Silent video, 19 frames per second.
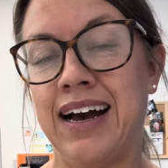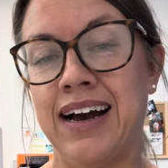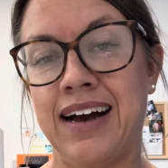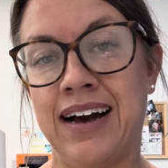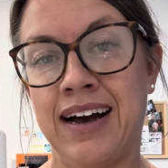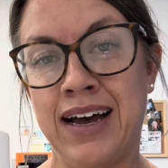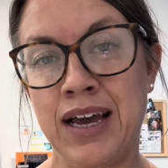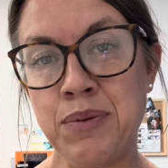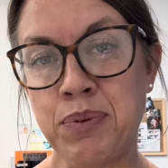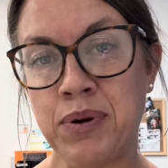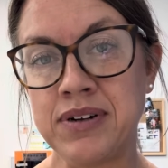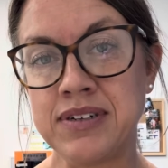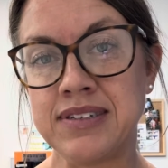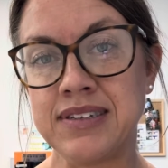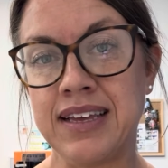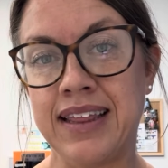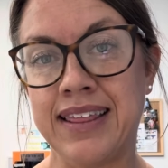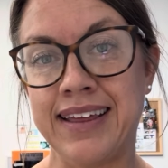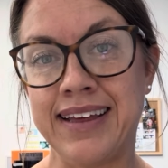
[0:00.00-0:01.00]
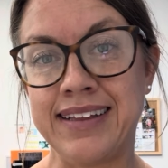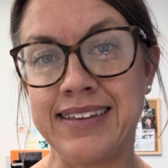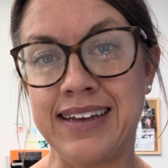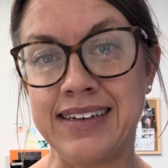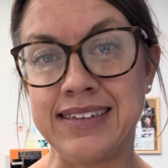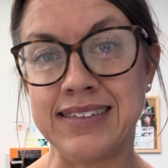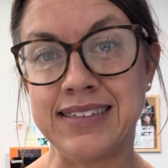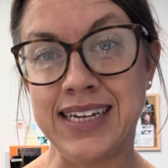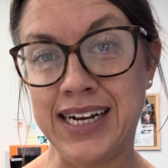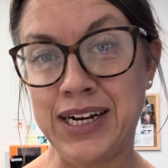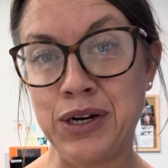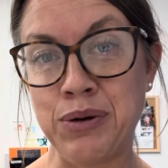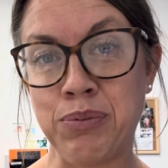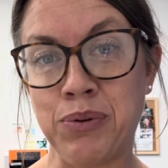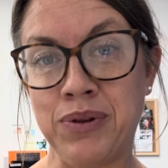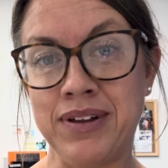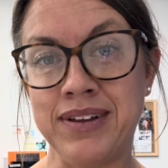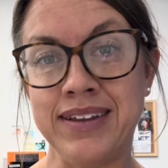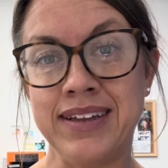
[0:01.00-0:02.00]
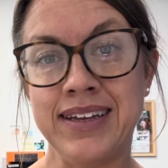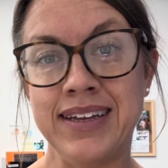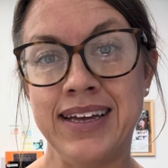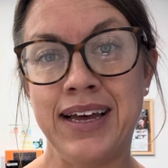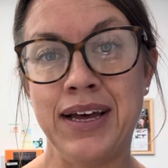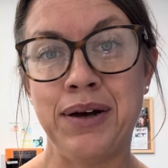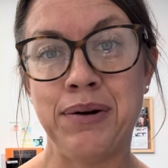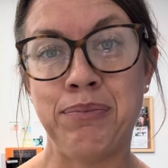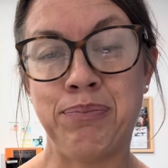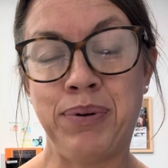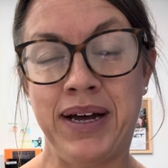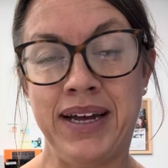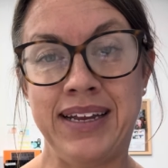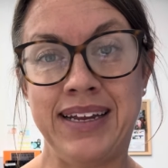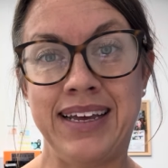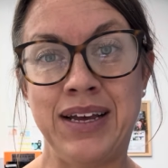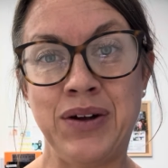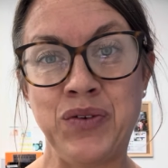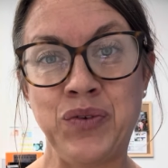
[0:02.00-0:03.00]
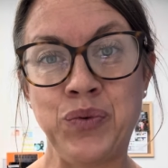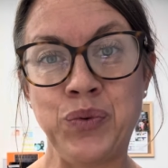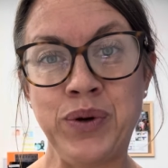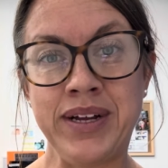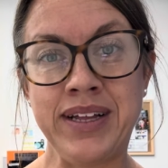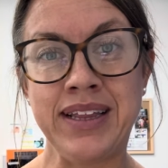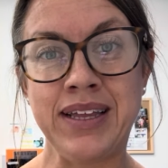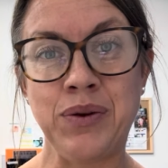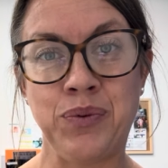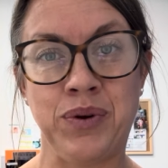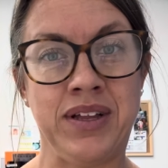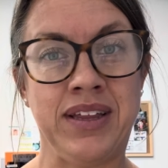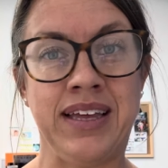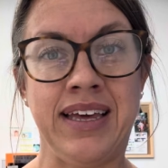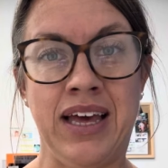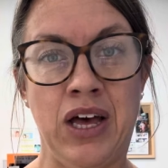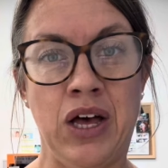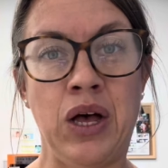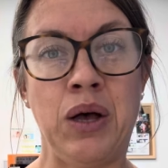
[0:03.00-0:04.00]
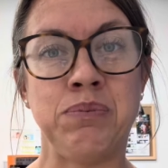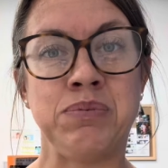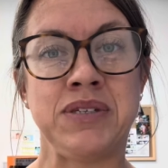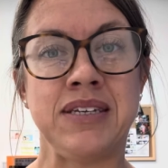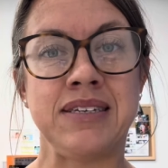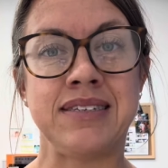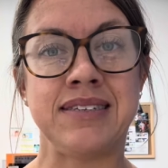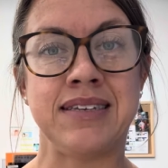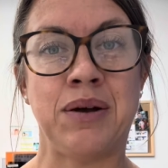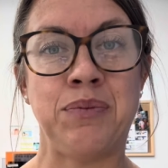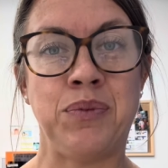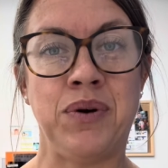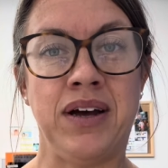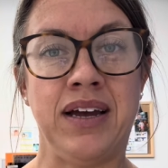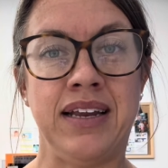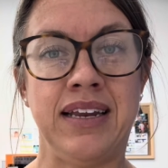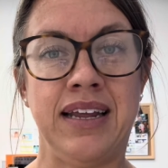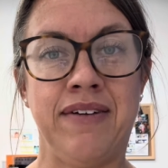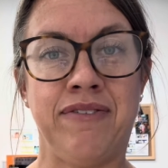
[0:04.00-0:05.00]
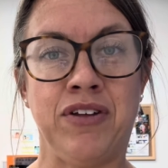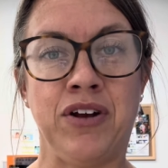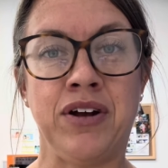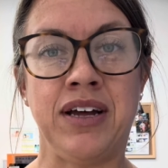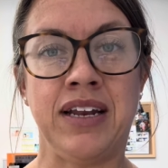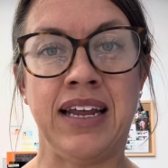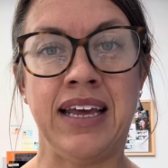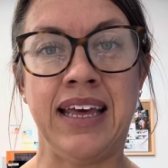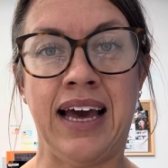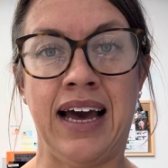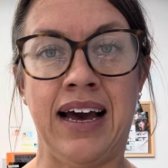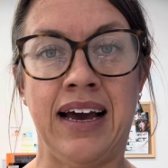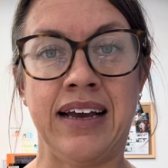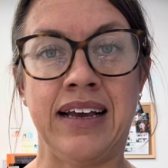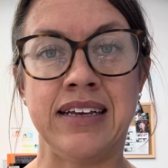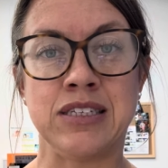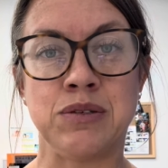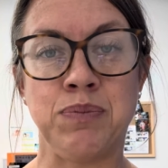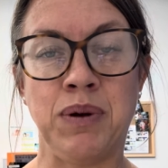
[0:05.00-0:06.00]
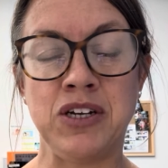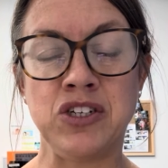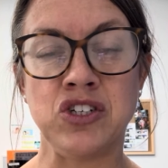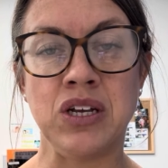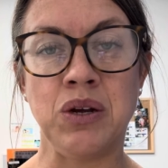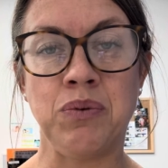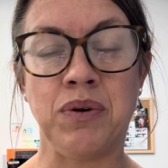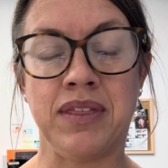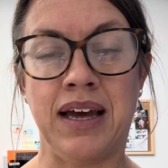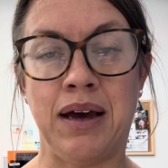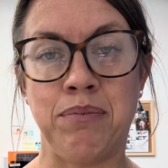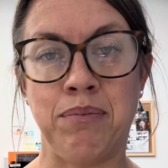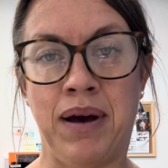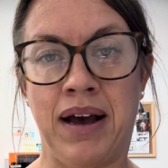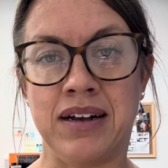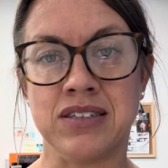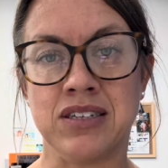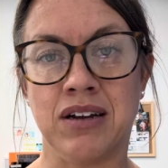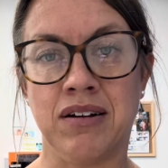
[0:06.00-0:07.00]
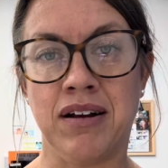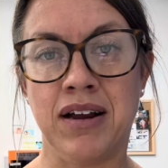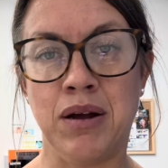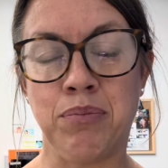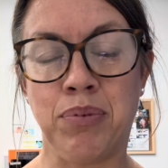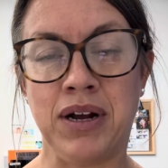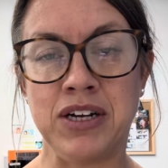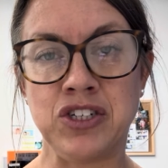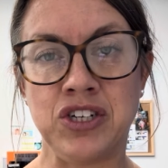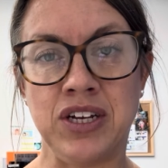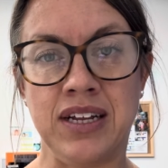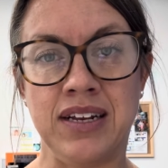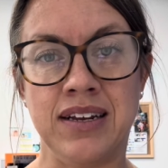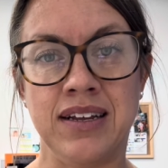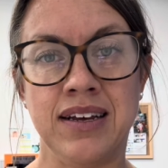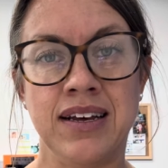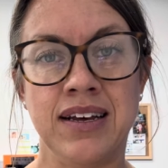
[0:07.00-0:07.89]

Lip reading: I personally think it tastes terrible, but it really helps someone if they're gonna gag, especially with that maxillary impression.